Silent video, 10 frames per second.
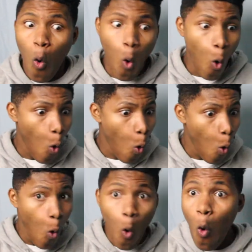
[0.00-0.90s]

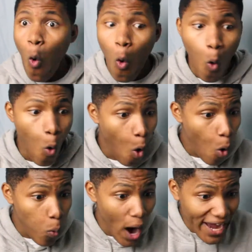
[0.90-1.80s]
Ooh.
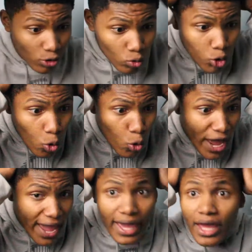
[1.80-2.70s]
Why you do
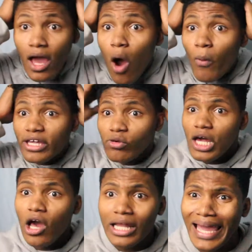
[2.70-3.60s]
that? Why you
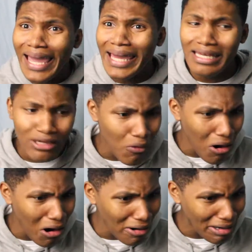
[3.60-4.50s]
got all that hate in your
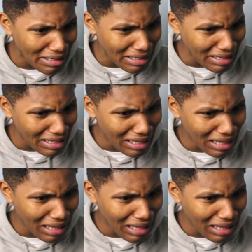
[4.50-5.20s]
heart?